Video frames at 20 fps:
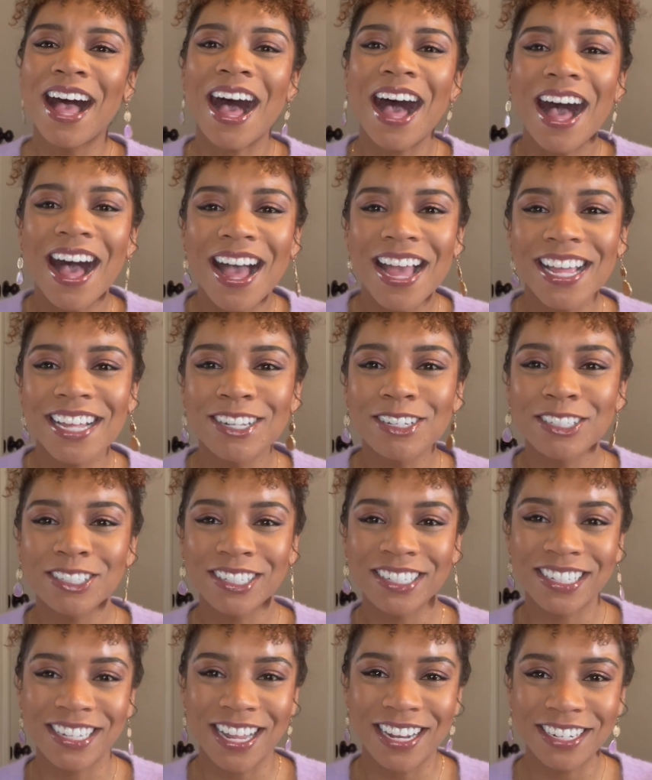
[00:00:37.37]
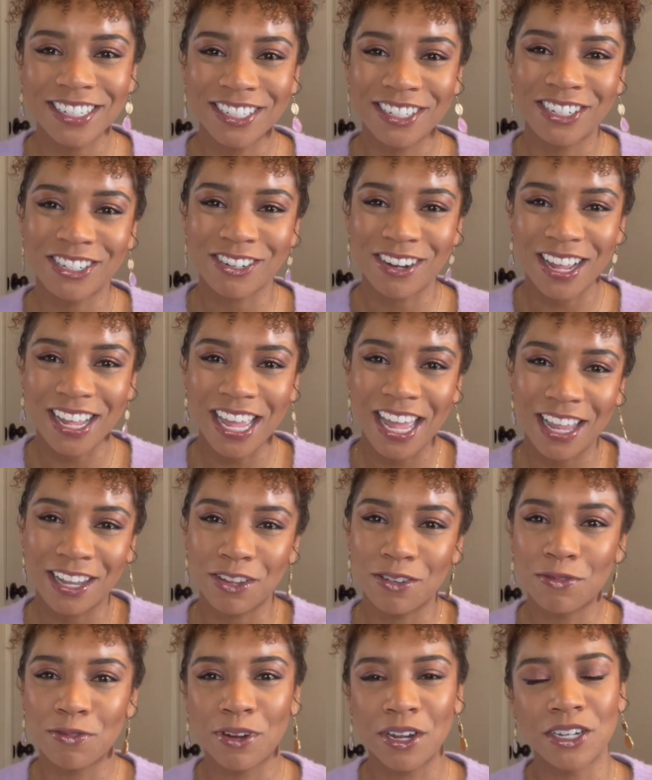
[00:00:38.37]
I decided to try
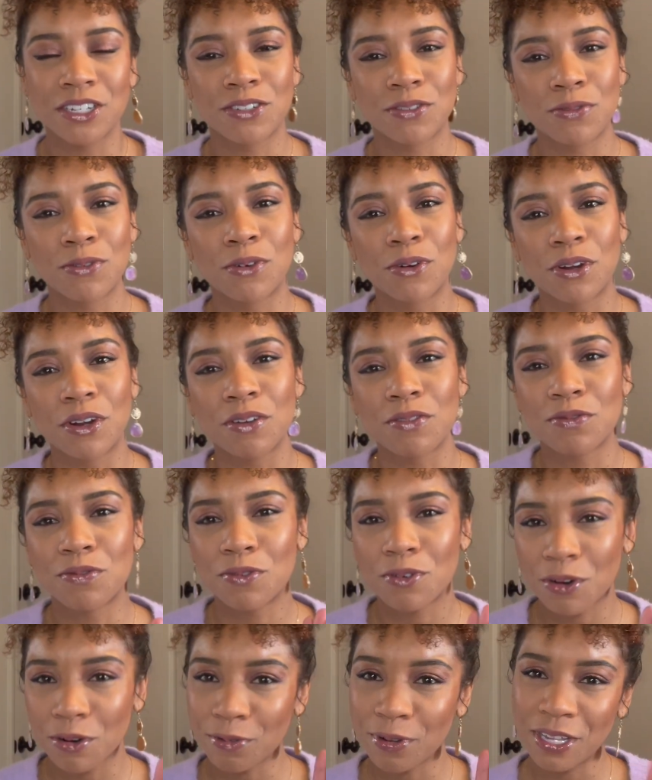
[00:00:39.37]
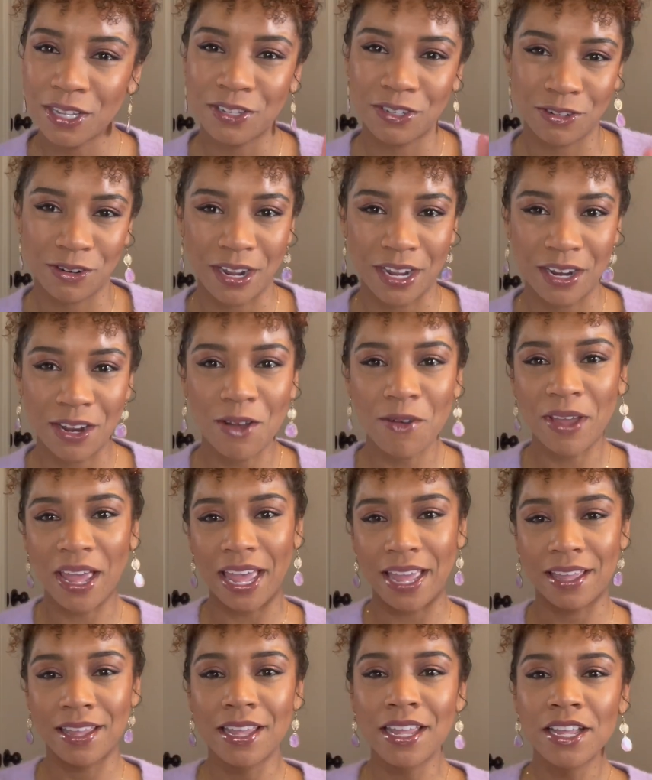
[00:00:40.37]
HelloFresh for 4 weeks straight.
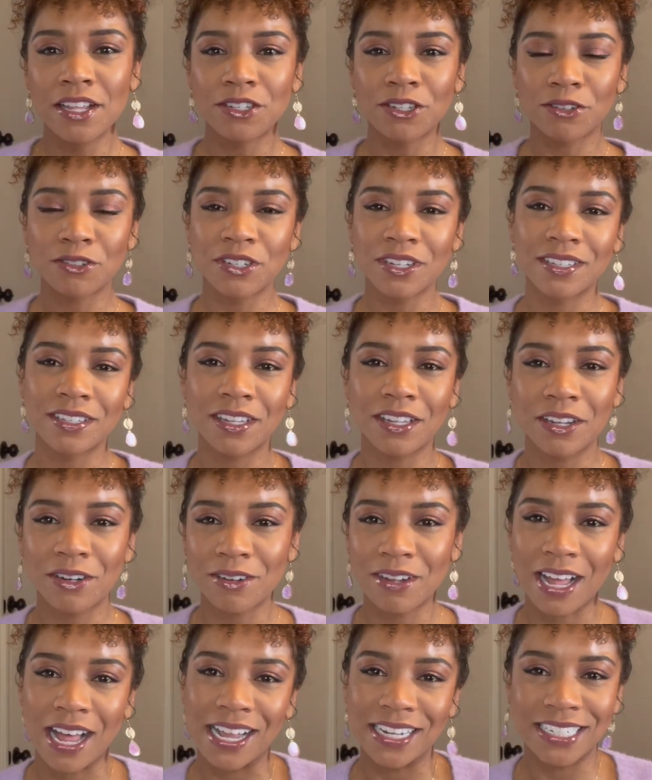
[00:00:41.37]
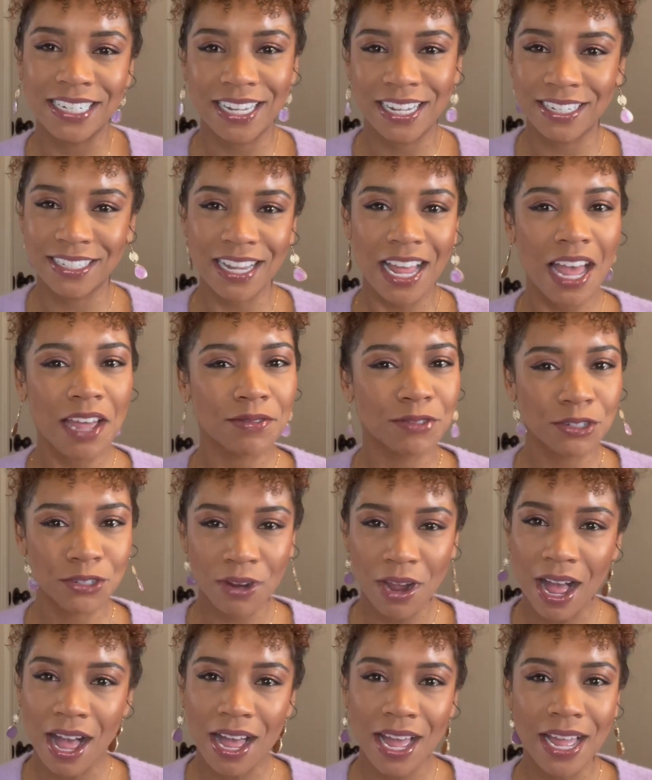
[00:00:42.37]
Okay, so just a little context. I've
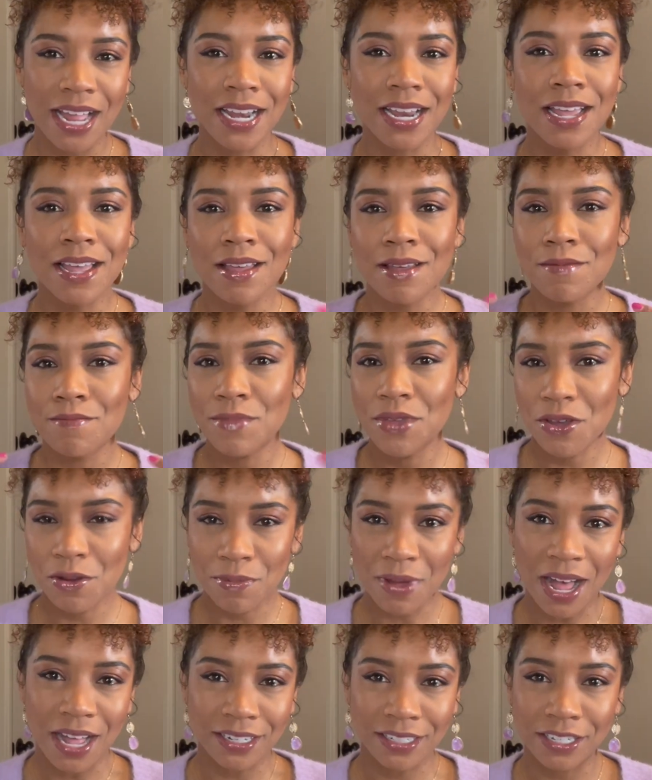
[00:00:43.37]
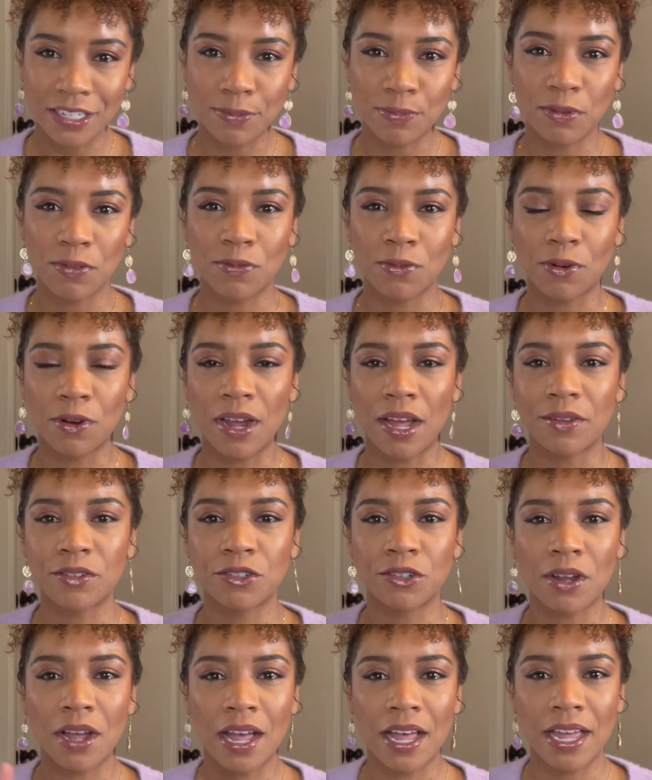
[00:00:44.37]
tried meal boxes before. I've
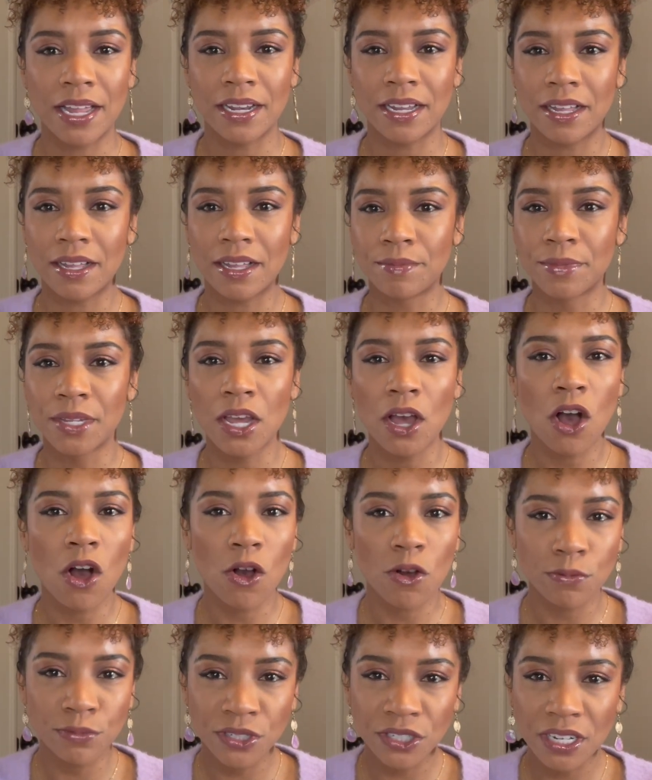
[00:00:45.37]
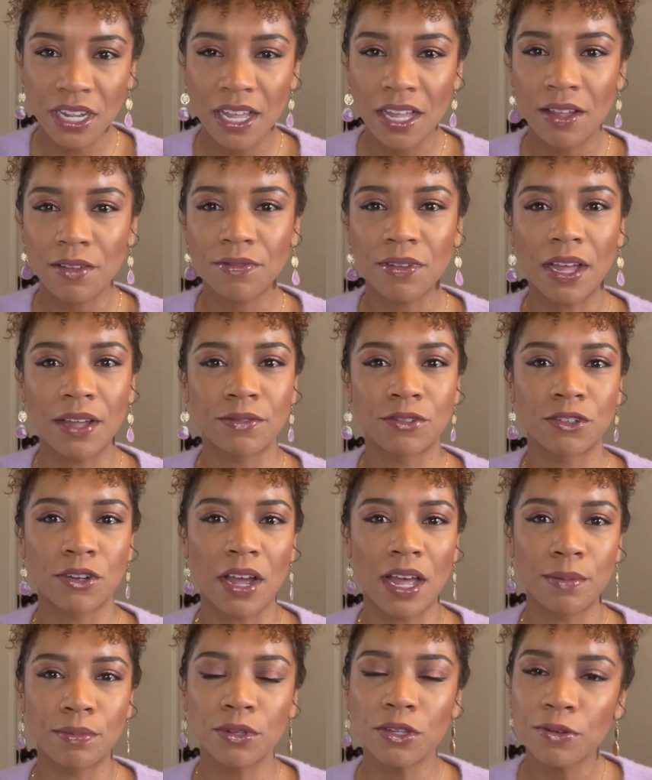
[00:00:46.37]
tried Home Chef, I've
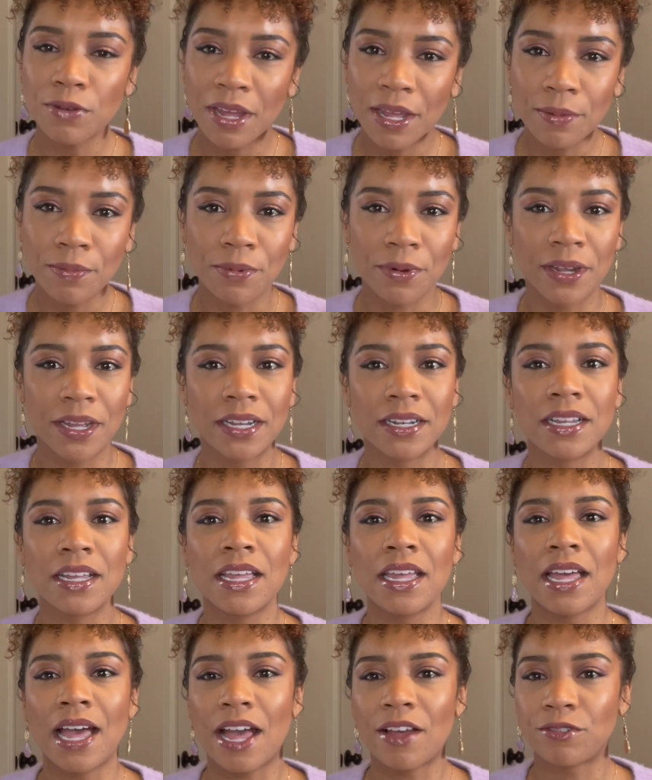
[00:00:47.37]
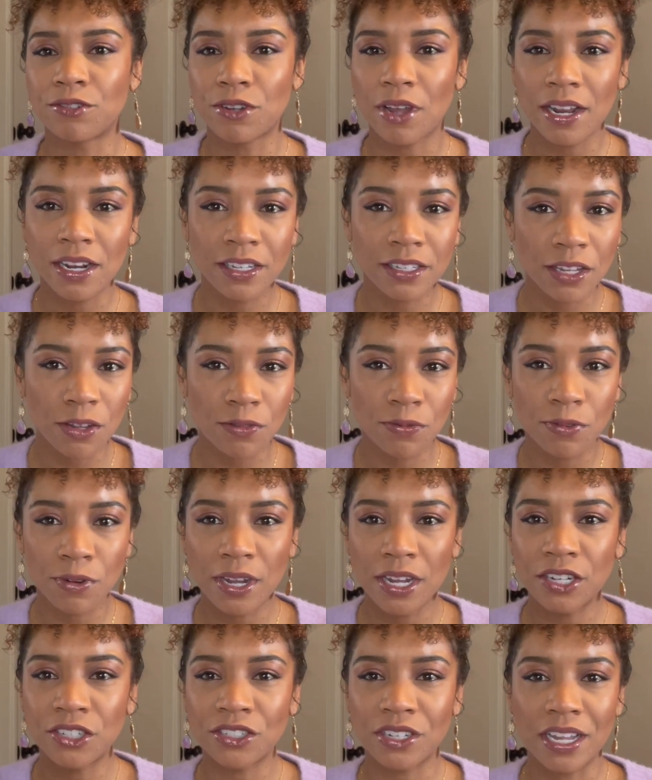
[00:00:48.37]
tried Blue Apron, I've tried
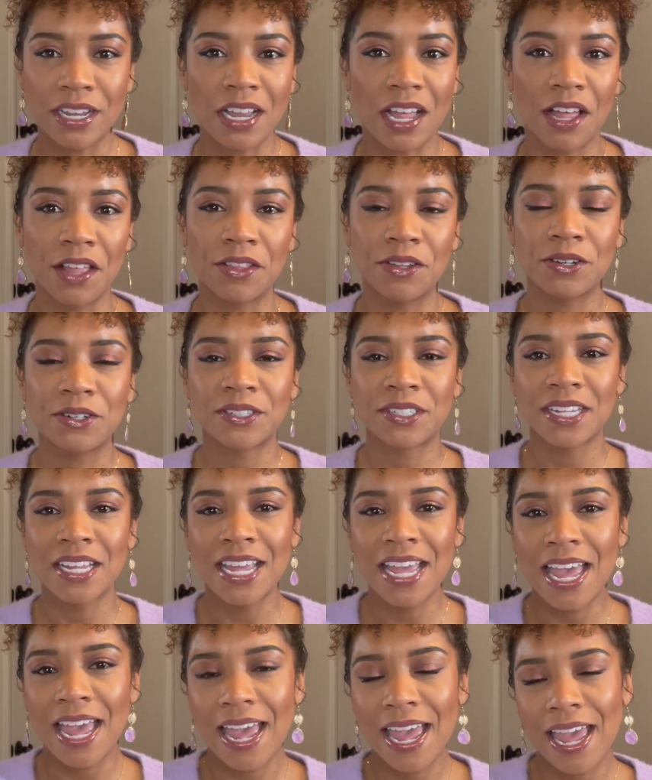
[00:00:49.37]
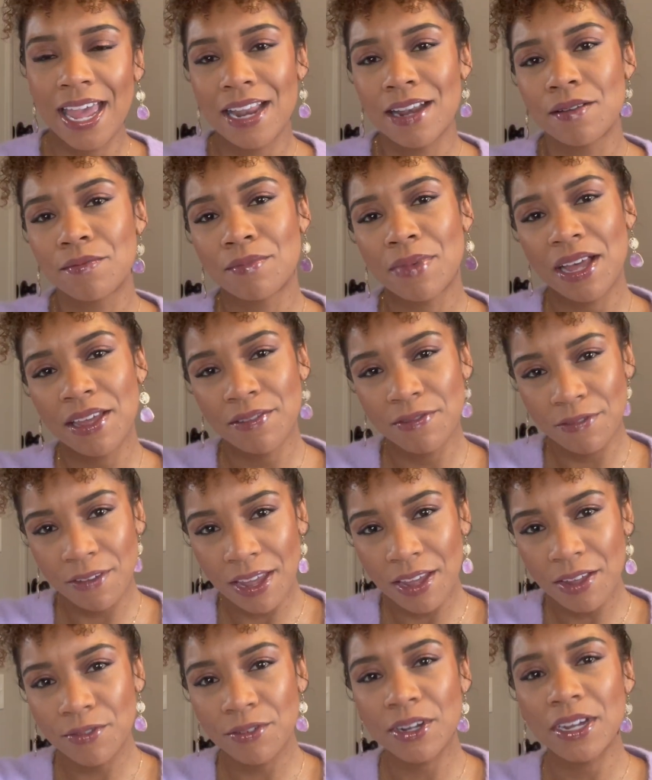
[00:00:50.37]
HelloFresh and others, and my
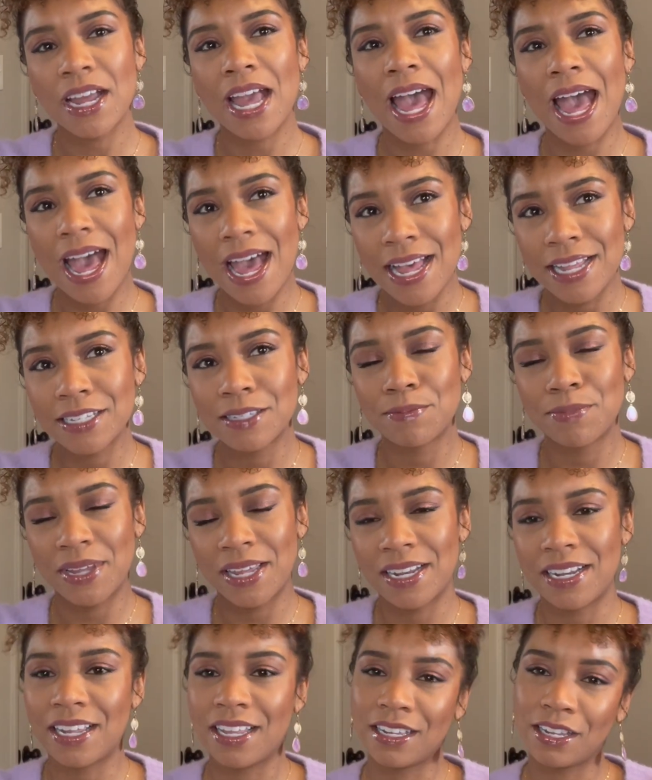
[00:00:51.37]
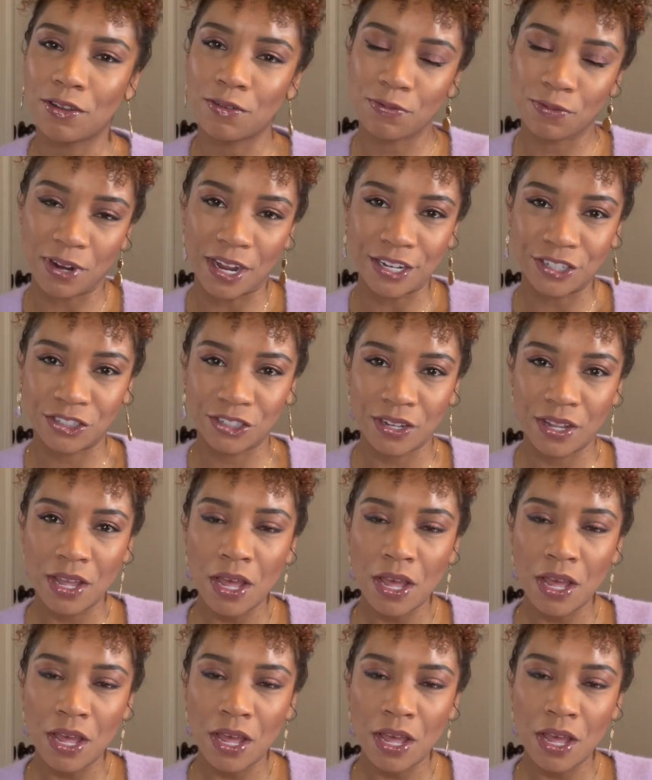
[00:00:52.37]
favorite has been HelloFresh.